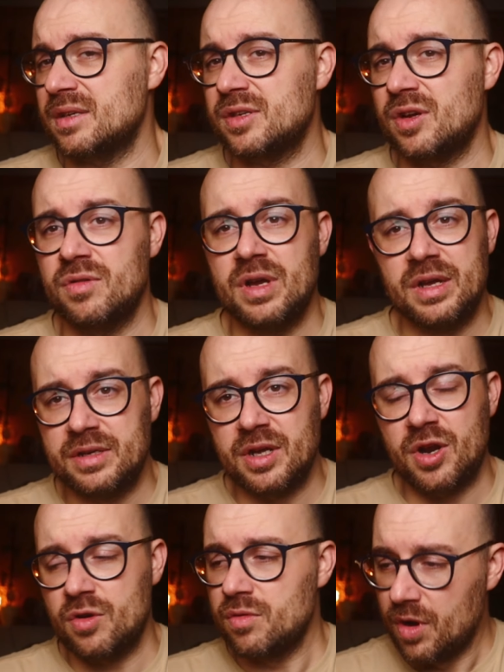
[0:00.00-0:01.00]
So
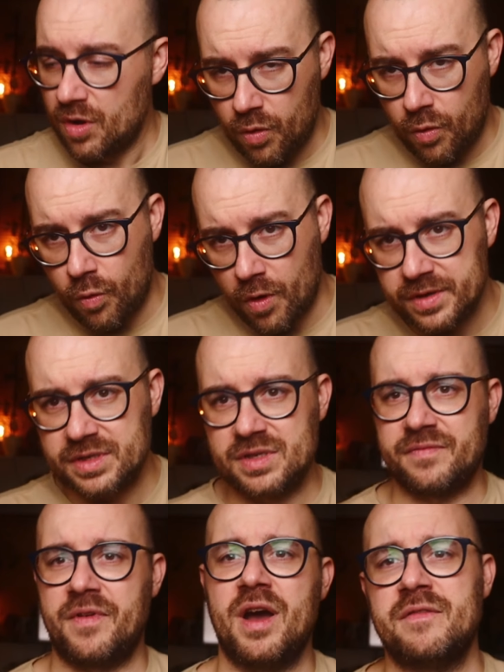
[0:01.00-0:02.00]
no, quartz
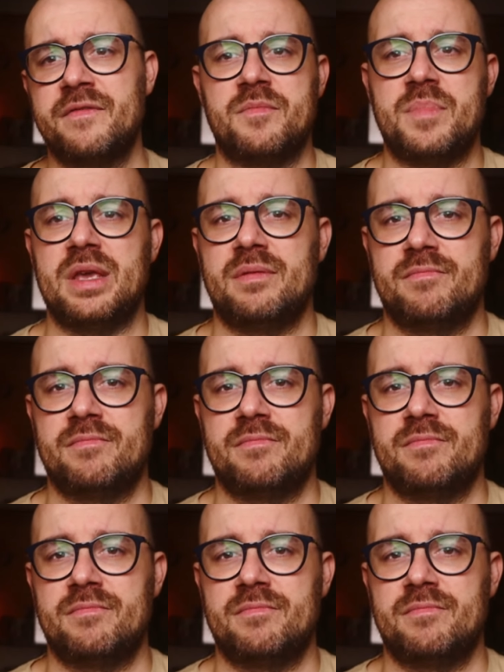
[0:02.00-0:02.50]
is fine for me.